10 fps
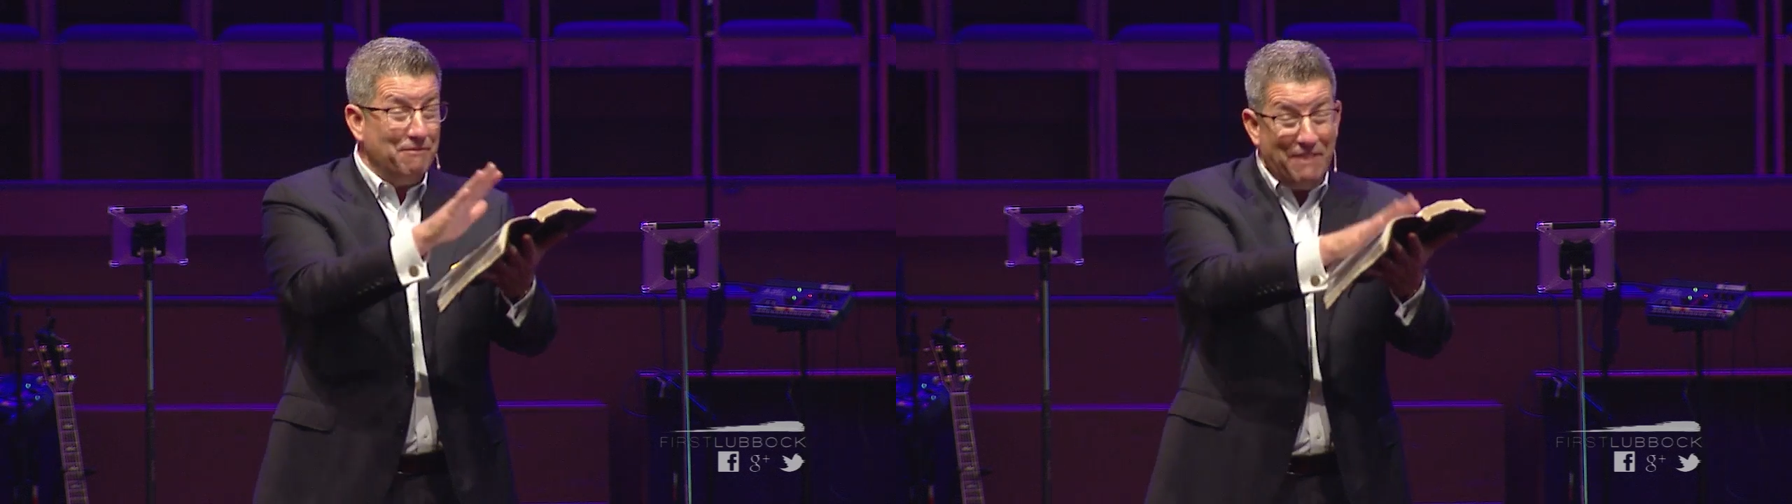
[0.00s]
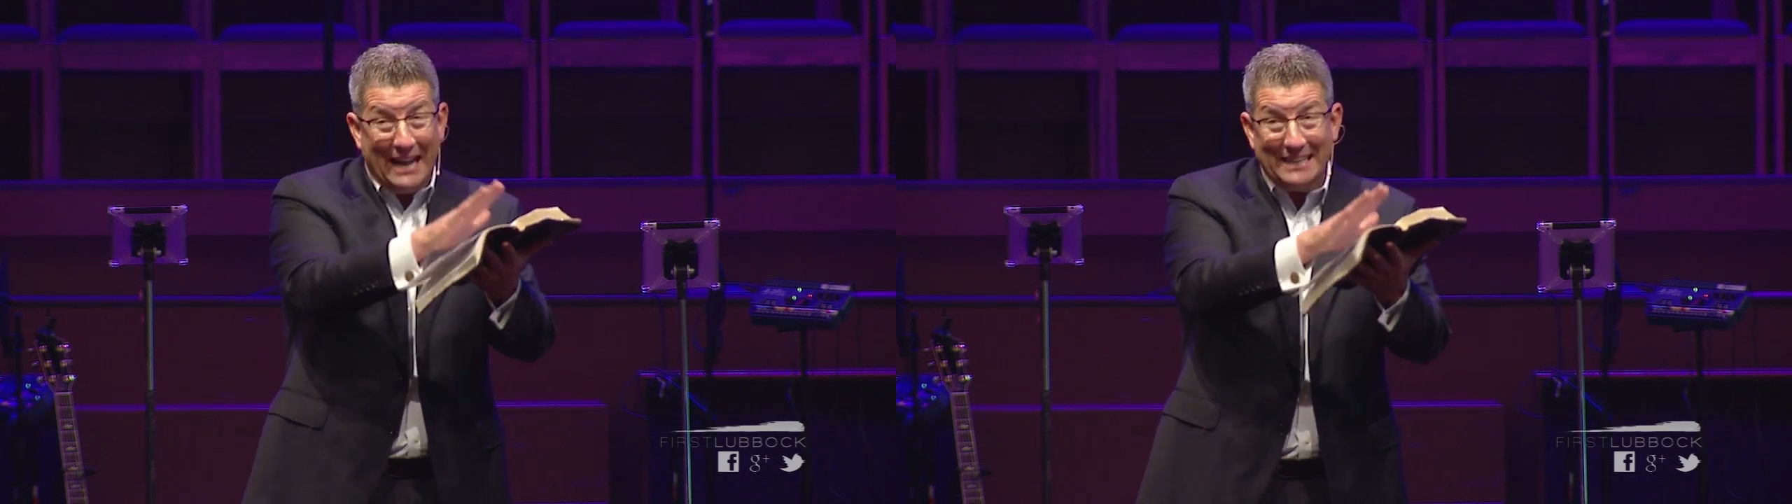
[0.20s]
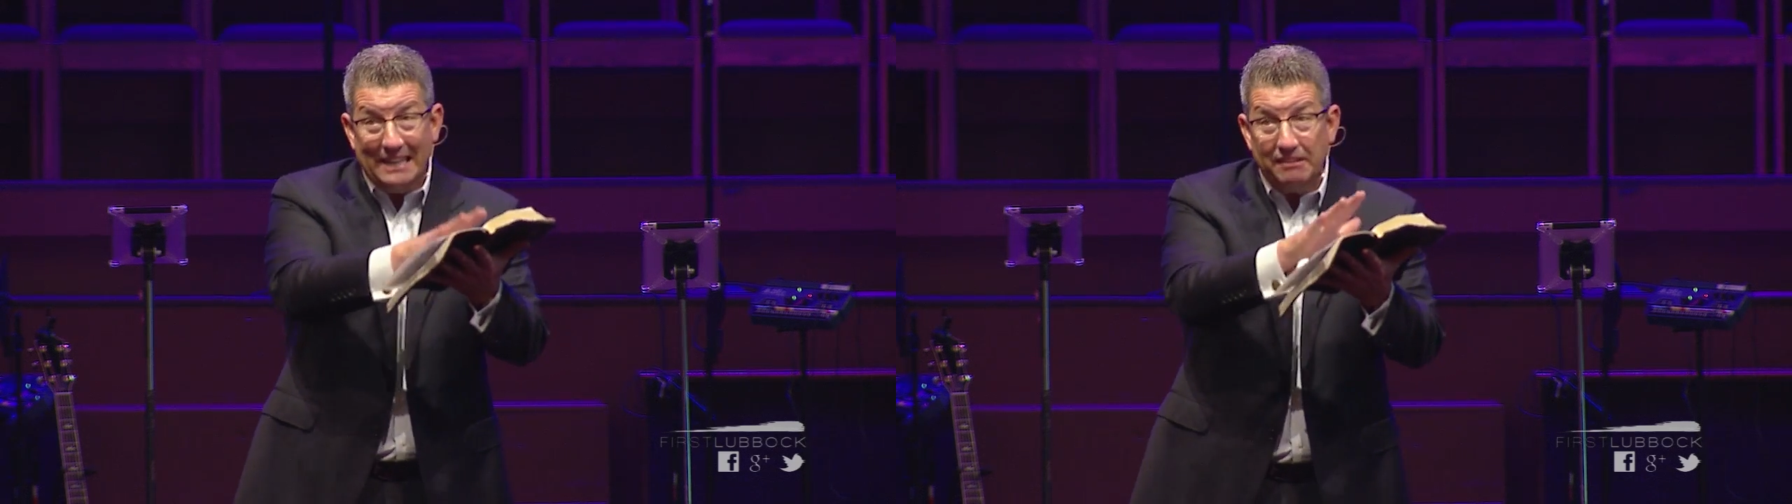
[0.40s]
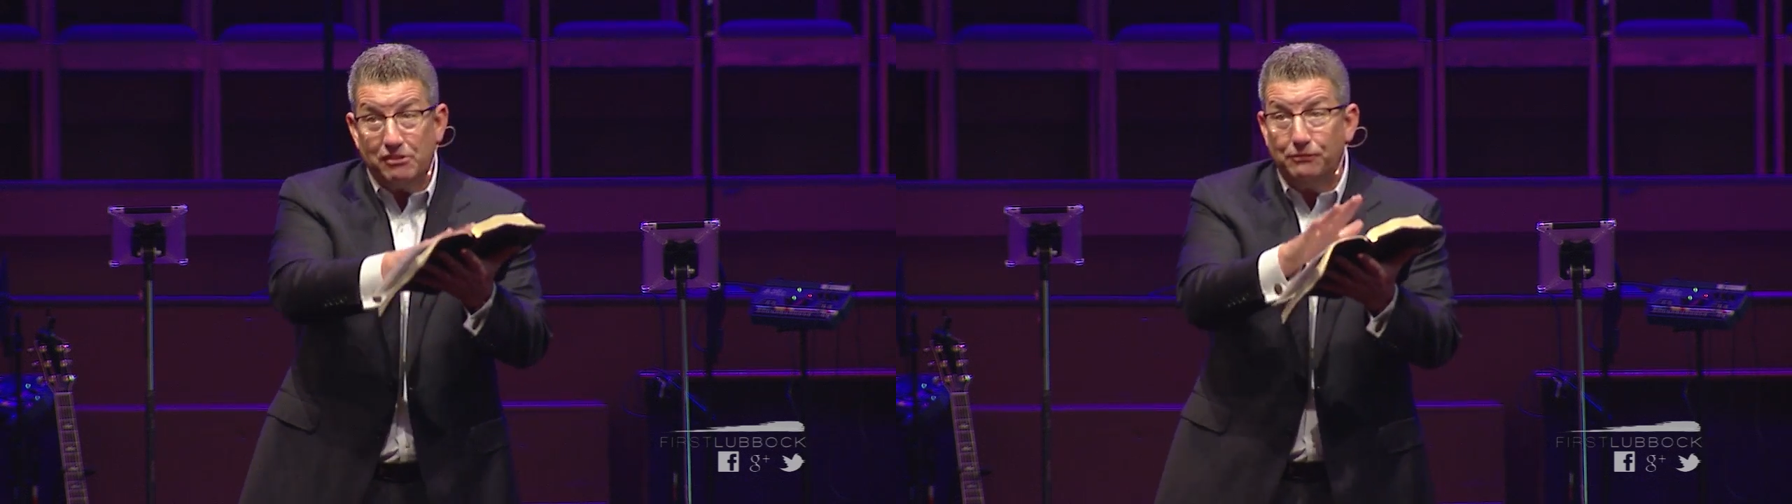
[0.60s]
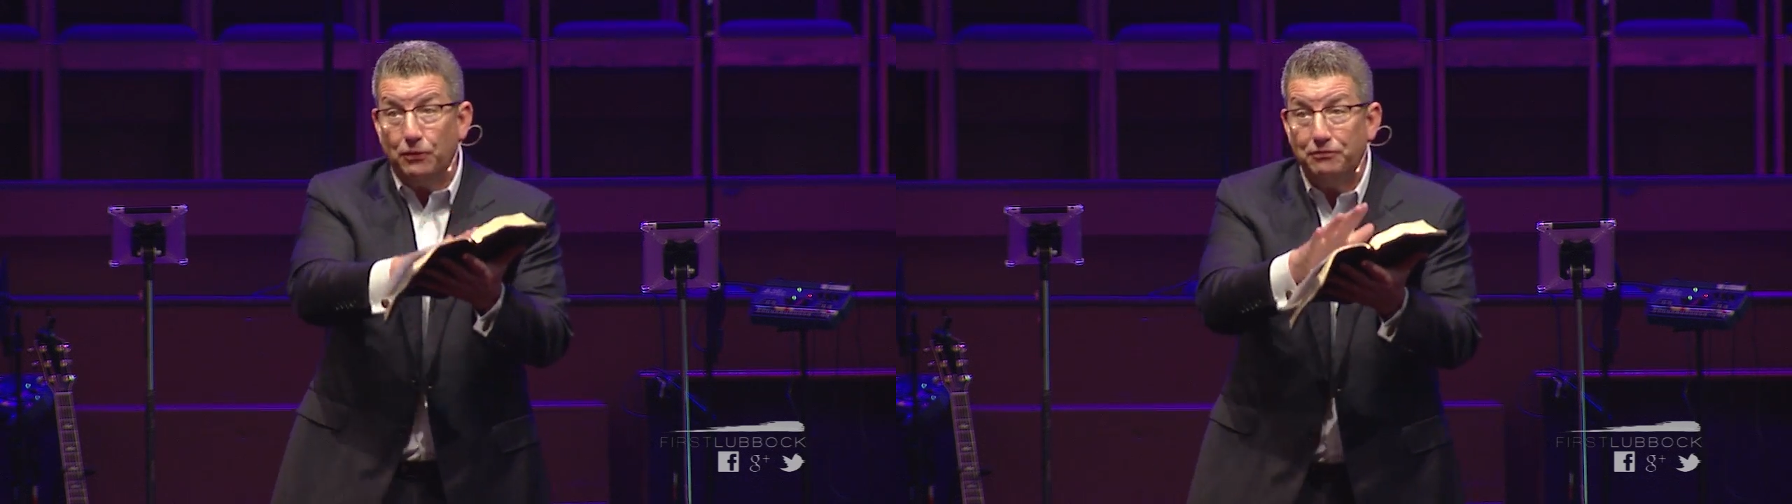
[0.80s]
In fact, it is
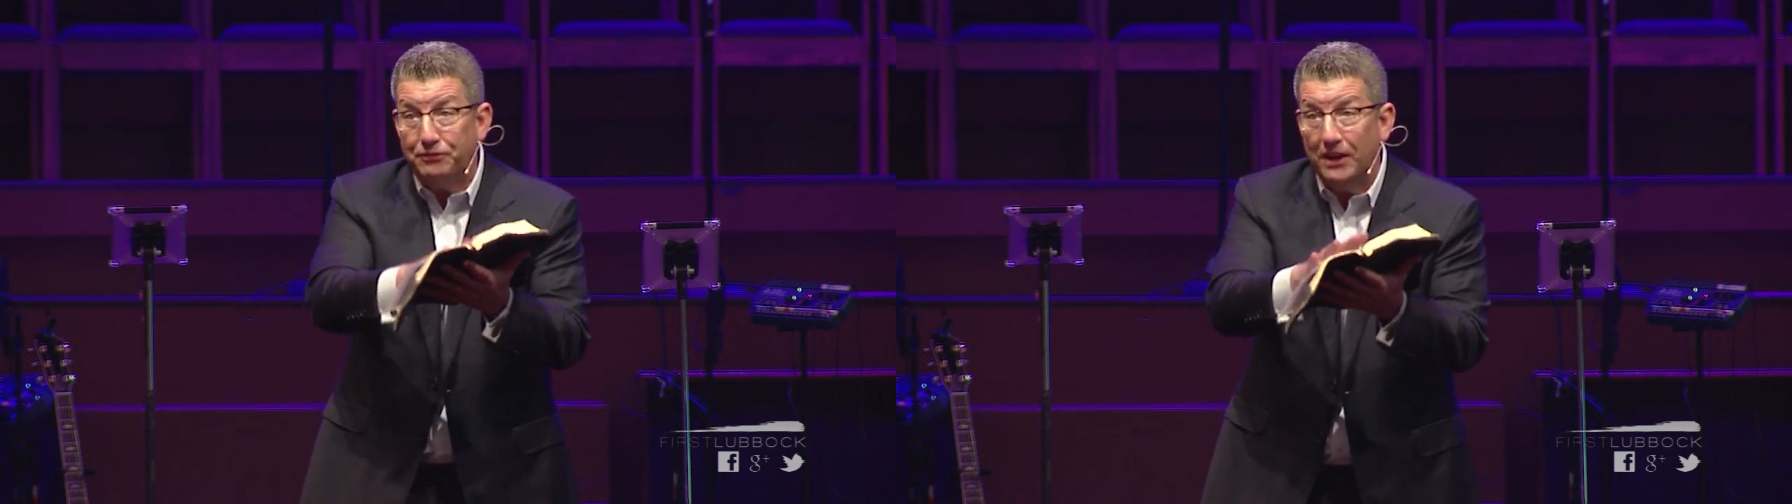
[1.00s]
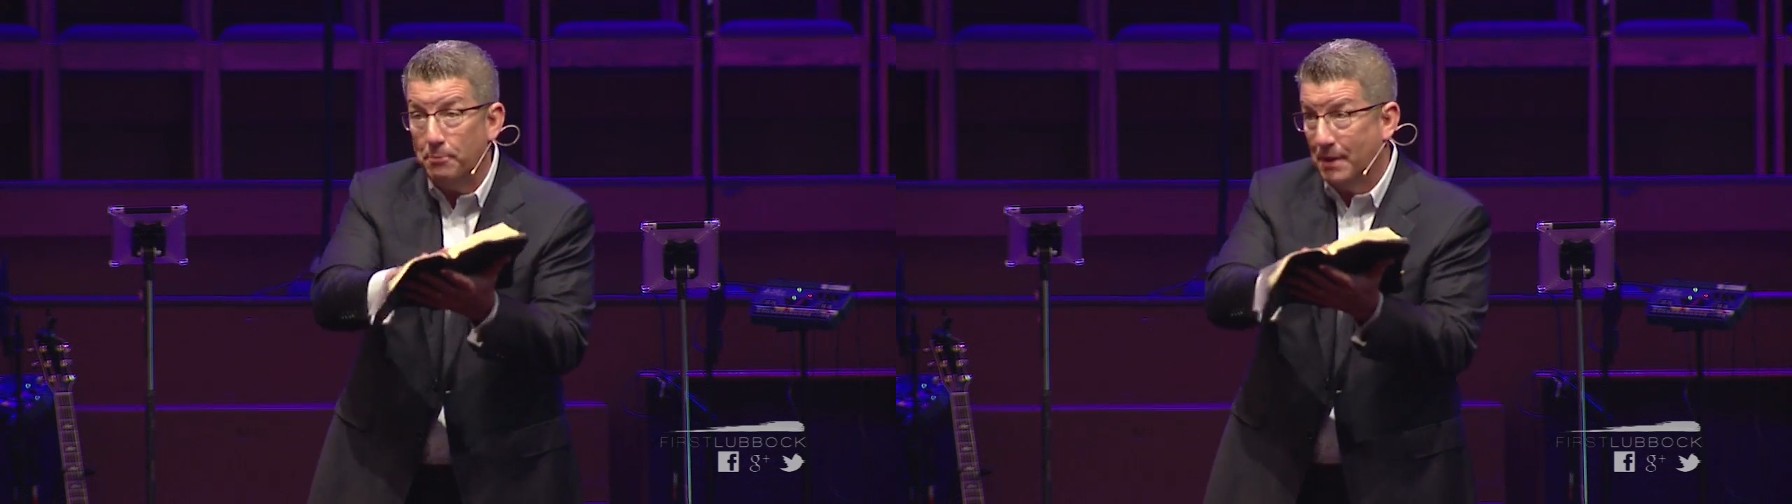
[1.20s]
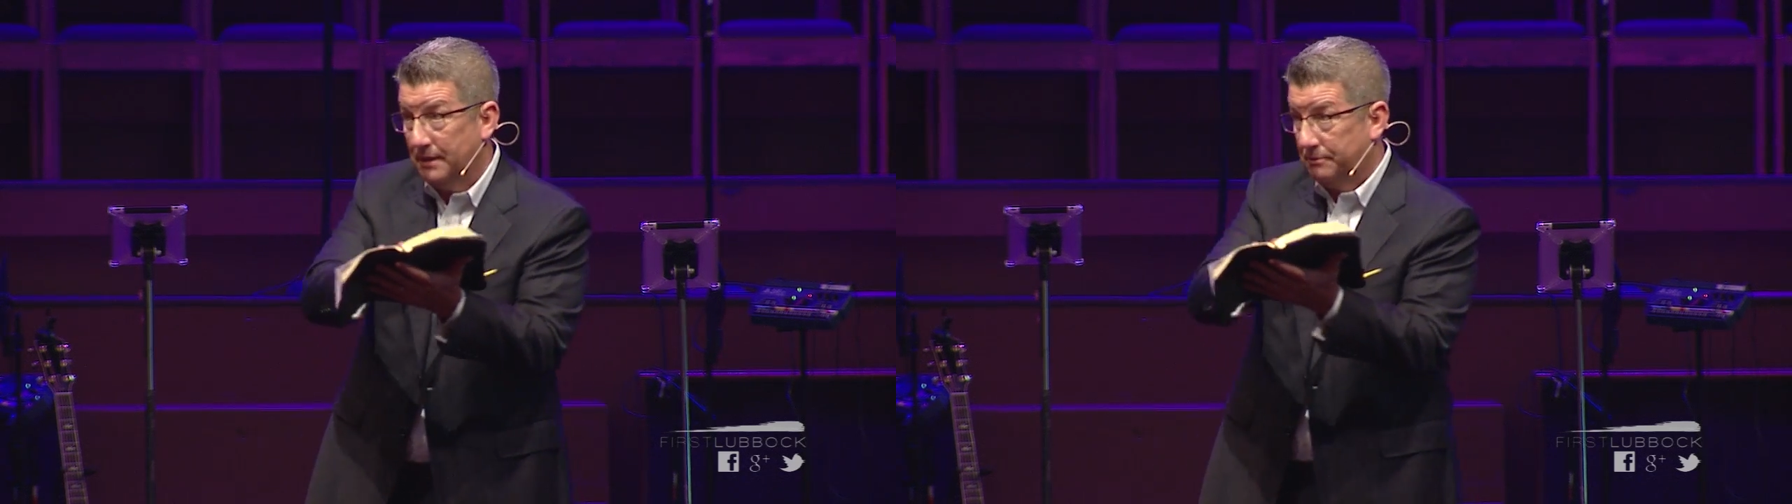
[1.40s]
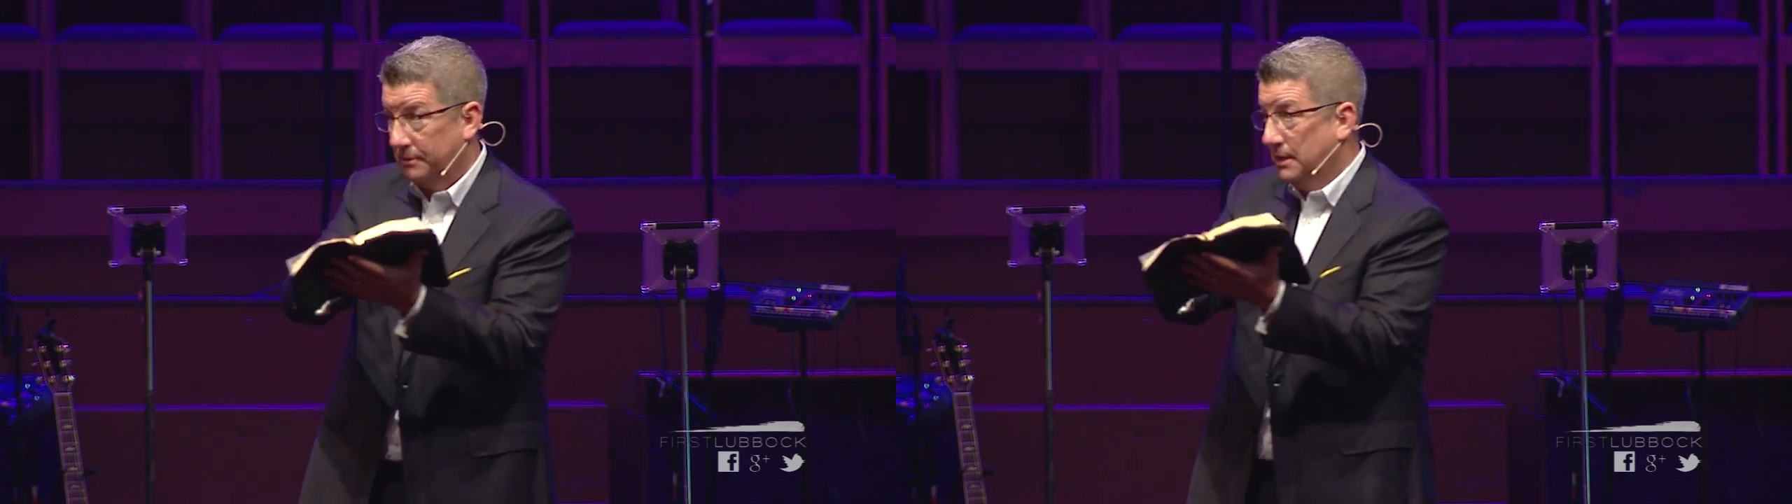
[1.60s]
the fulfillment